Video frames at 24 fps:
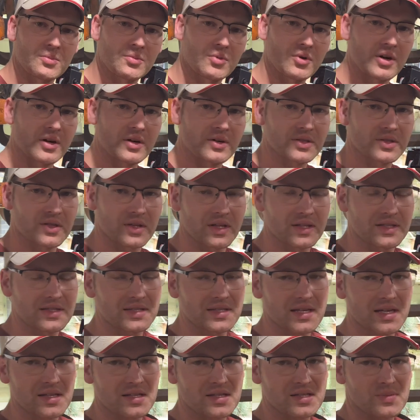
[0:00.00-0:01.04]
broke. So let's
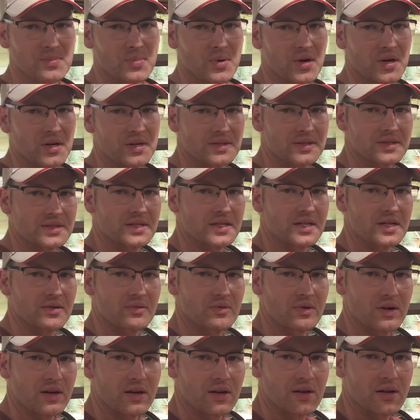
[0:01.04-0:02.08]
take this apart and see
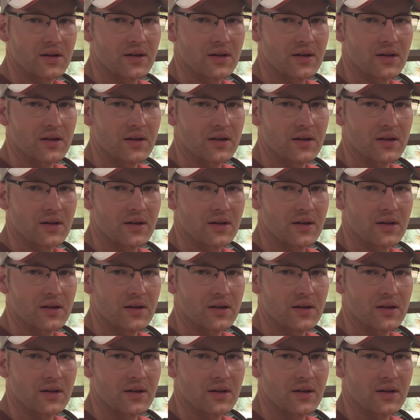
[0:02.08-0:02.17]
what